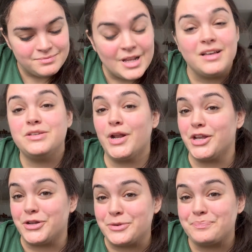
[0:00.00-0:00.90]
I'll see what I
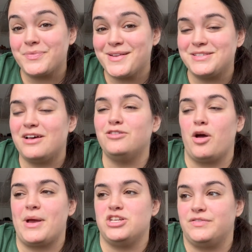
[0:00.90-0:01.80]
can do. It depends on how
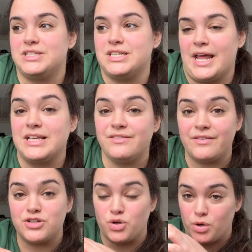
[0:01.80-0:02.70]
long my shift is tonight, because if I
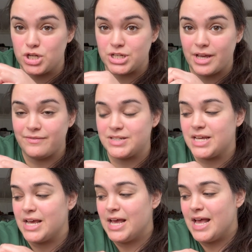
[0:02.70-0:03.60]
have a shorter shift,
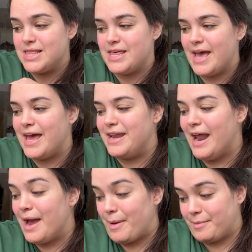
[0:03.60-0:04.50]
then
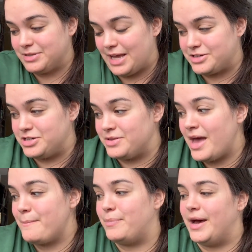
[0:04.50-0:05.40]
I might be able to actually do
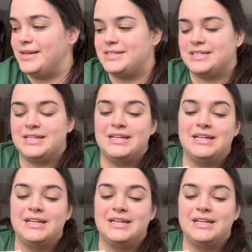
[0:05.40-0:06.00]
that, but